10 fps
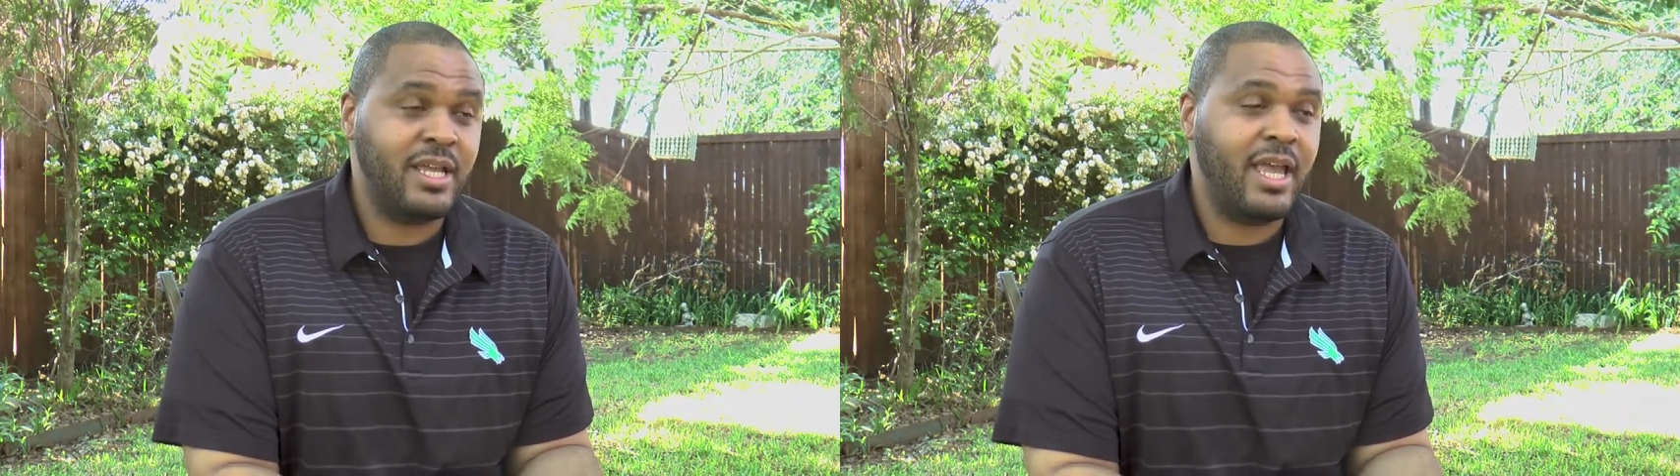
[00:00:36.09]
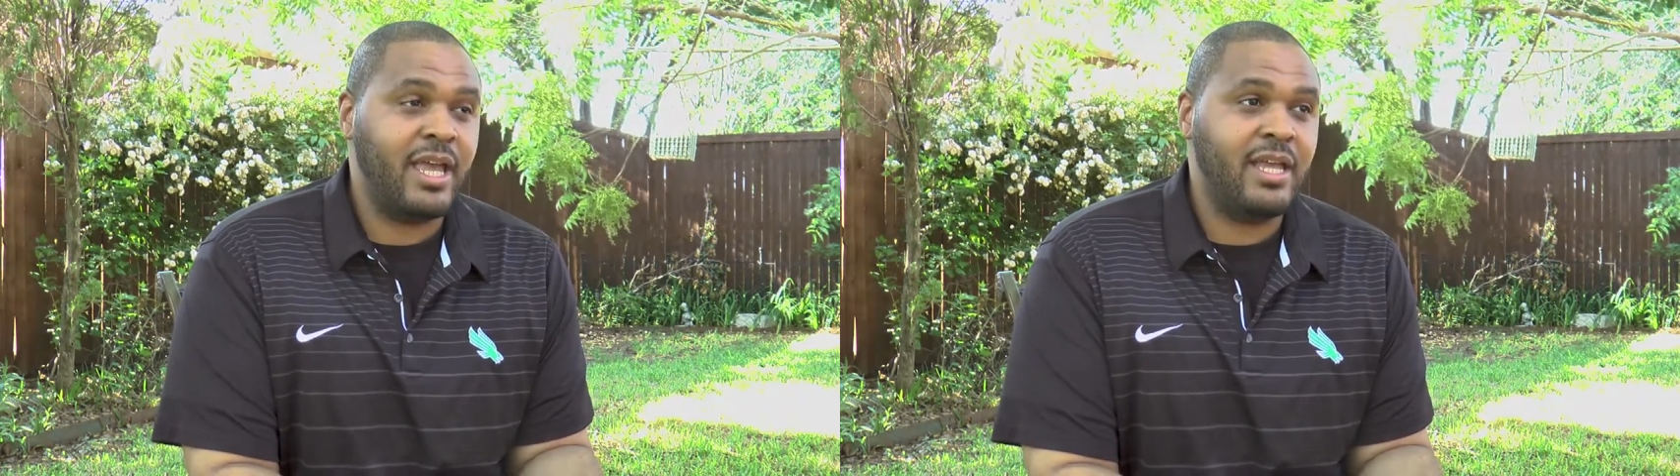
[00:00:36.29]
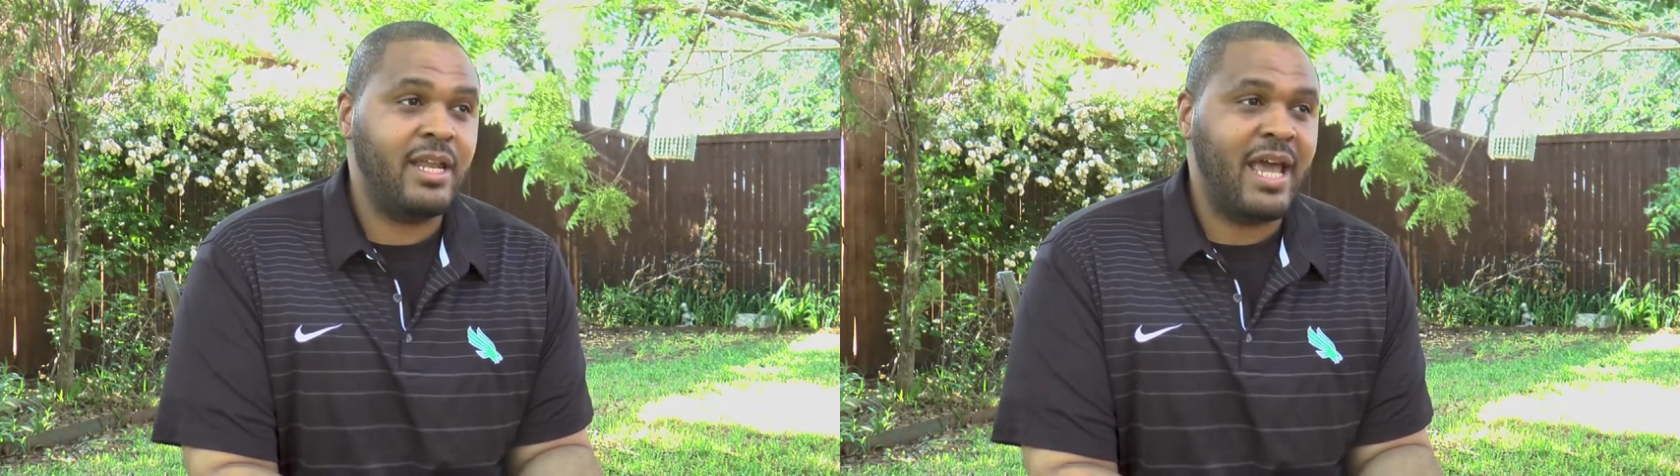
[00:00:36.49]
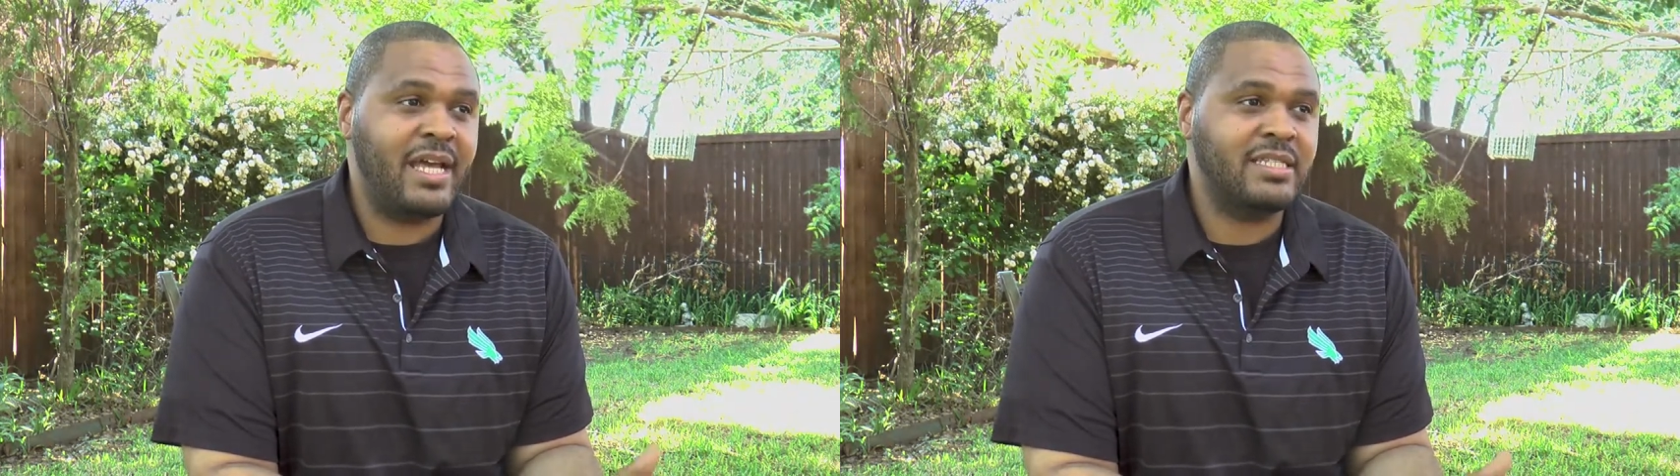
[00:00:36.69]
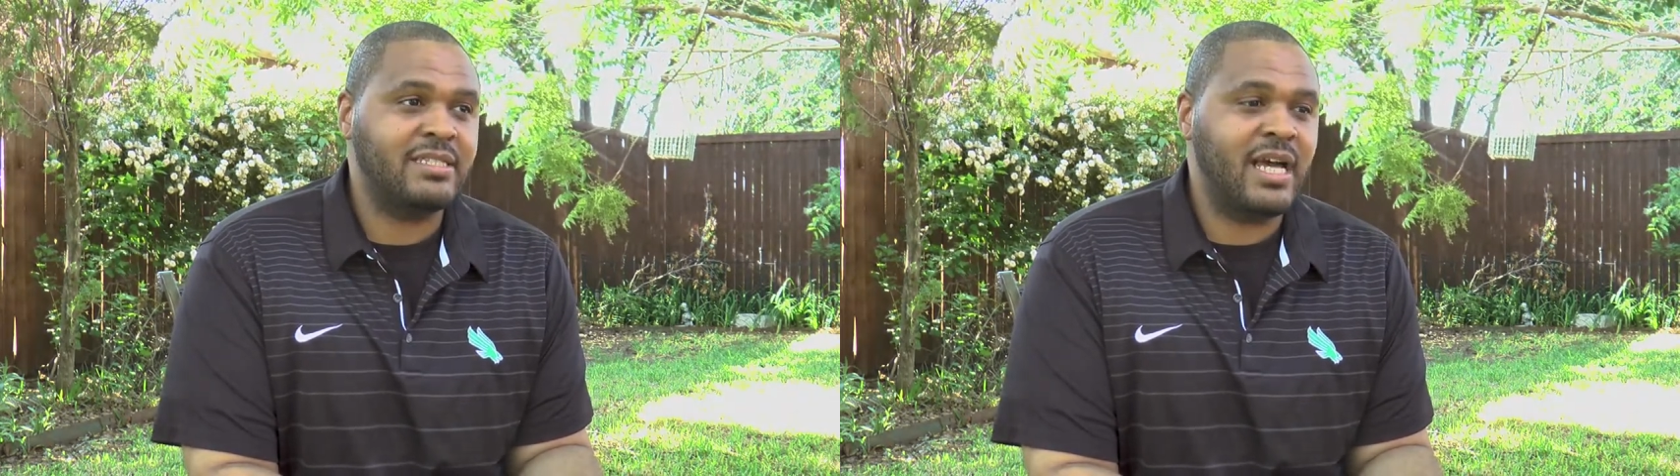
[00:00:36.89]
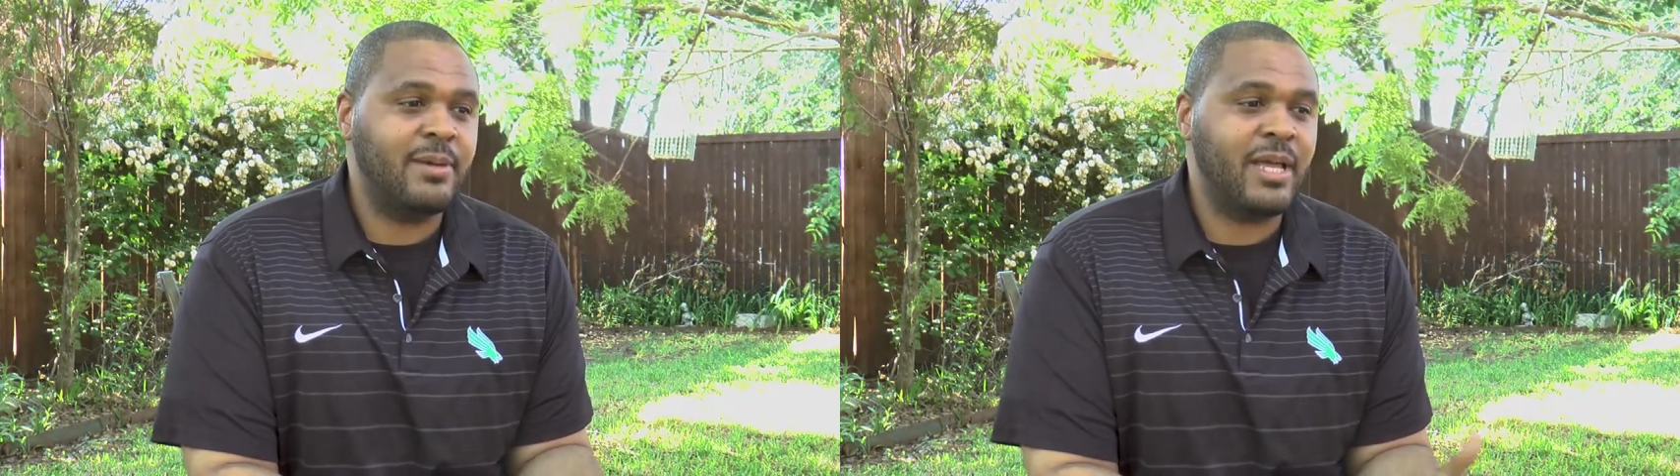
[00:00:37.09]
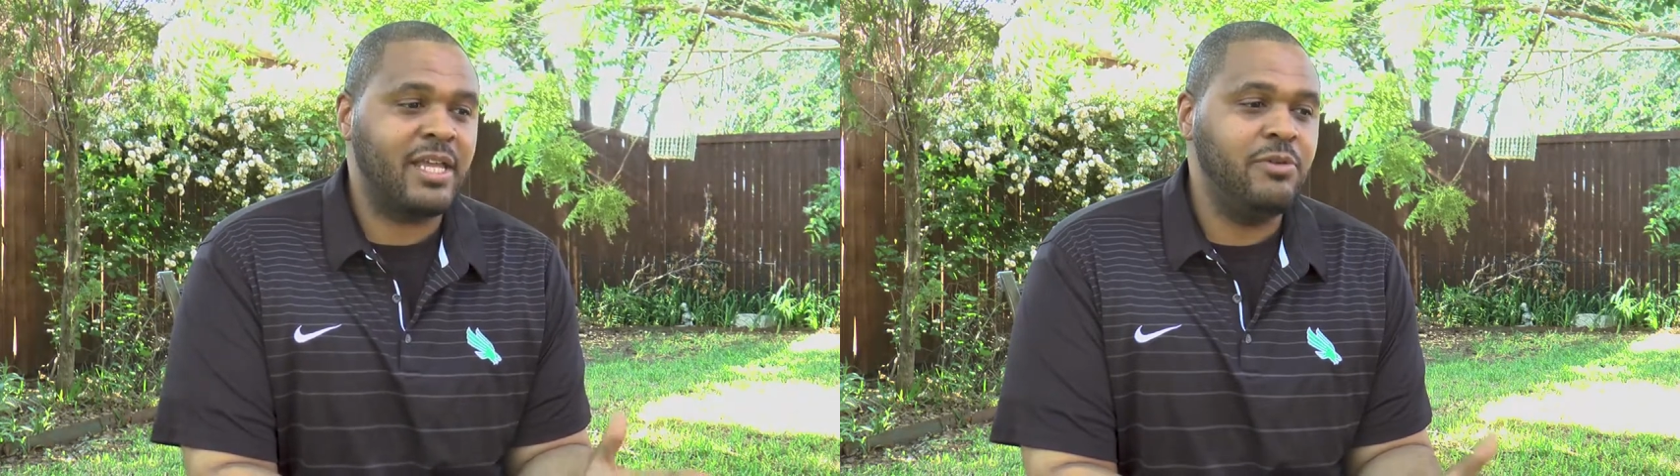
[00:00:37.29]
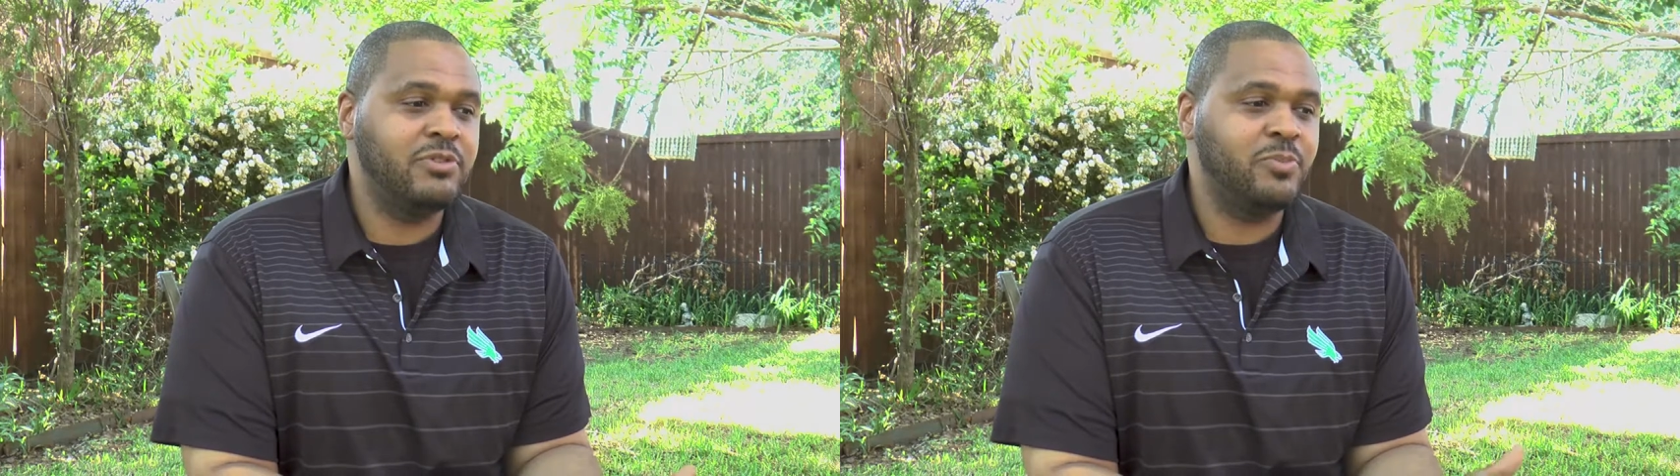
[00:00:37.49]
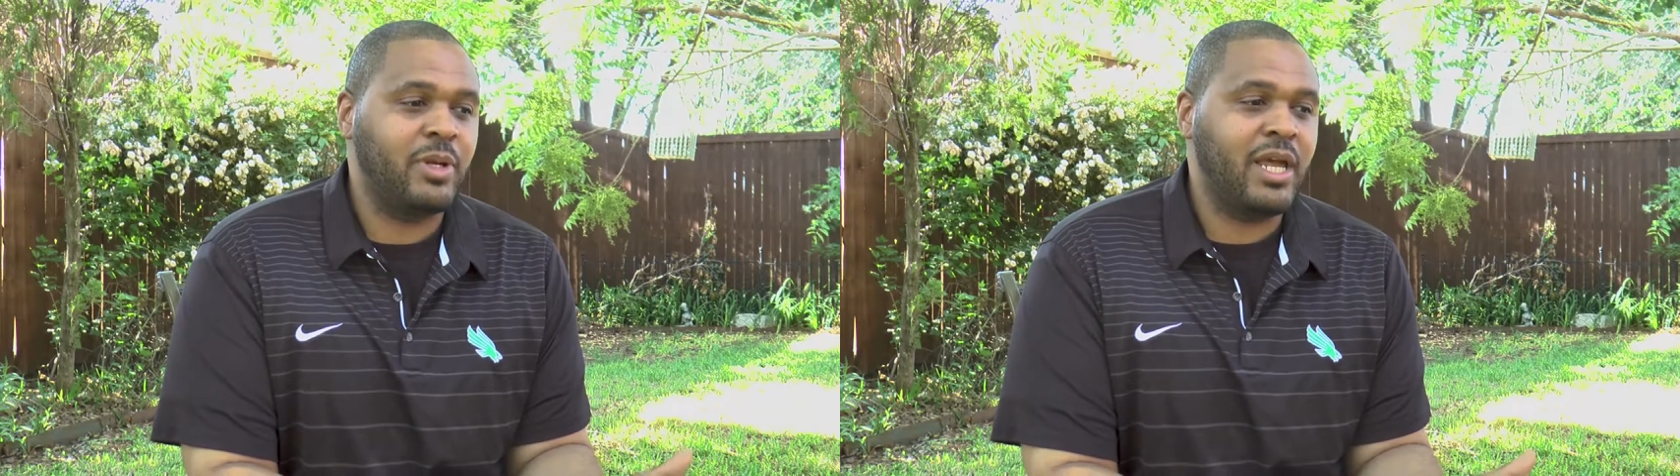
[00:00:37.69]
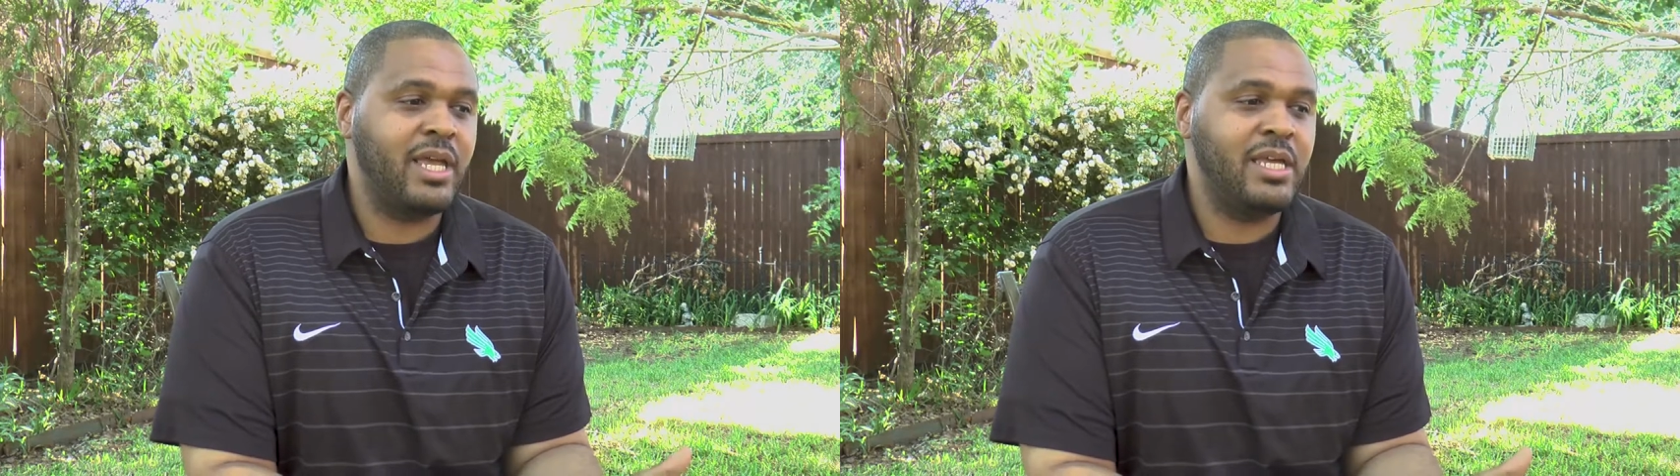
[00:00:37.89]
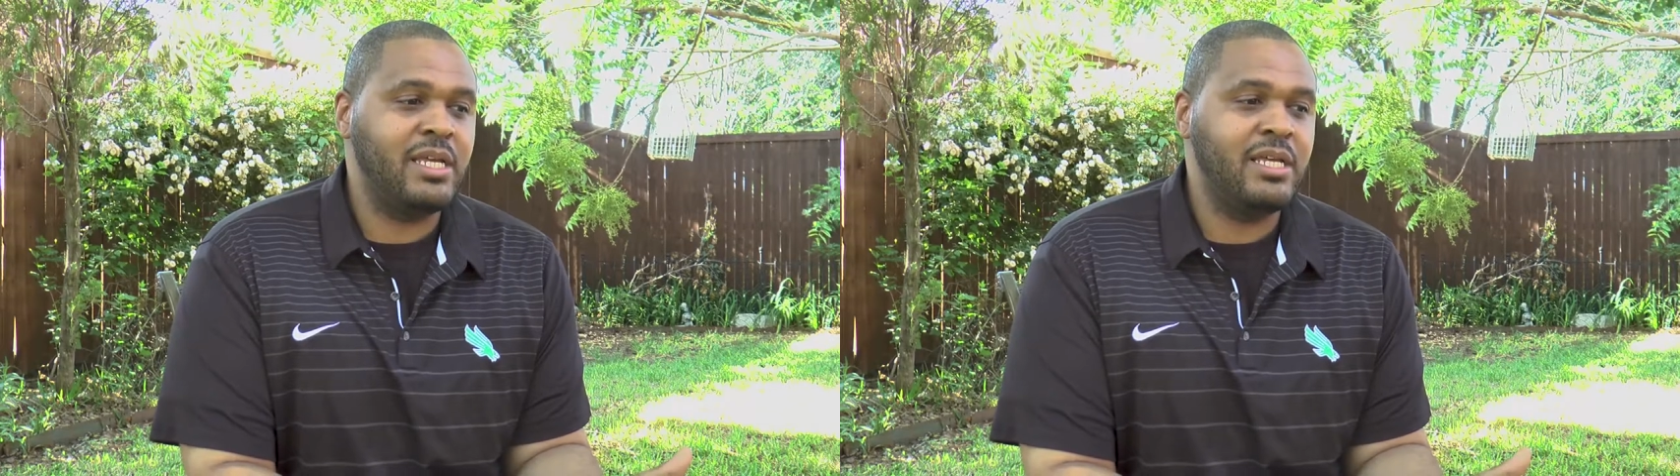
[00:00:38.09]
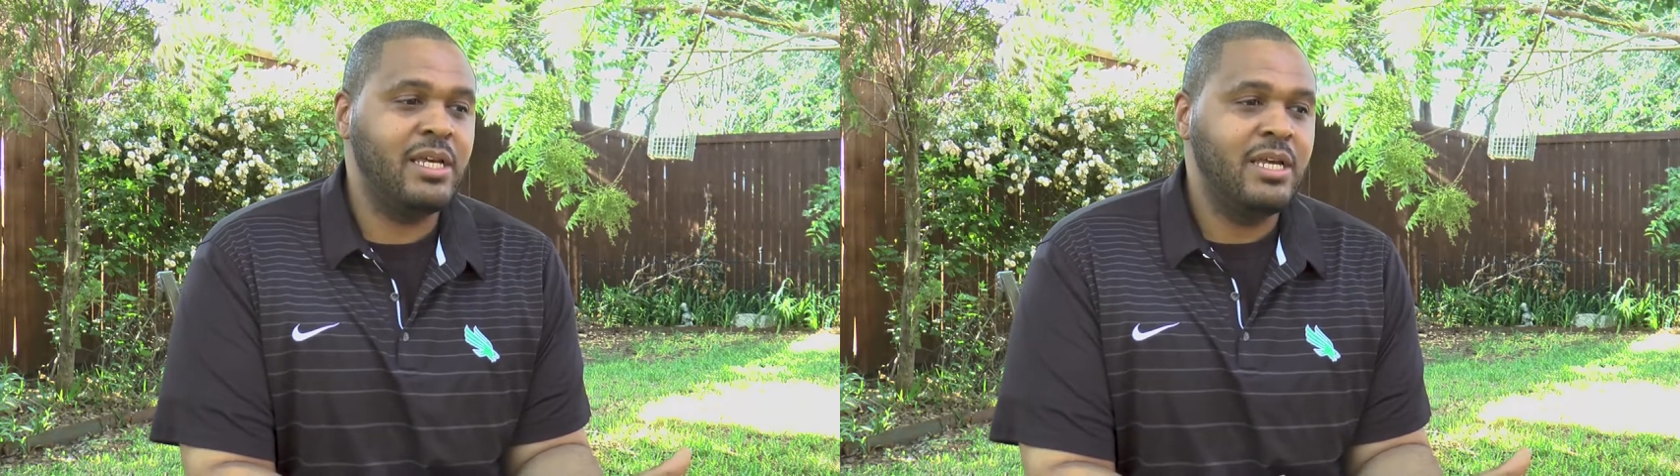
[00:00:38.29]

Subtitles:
And at the time, like, he was playing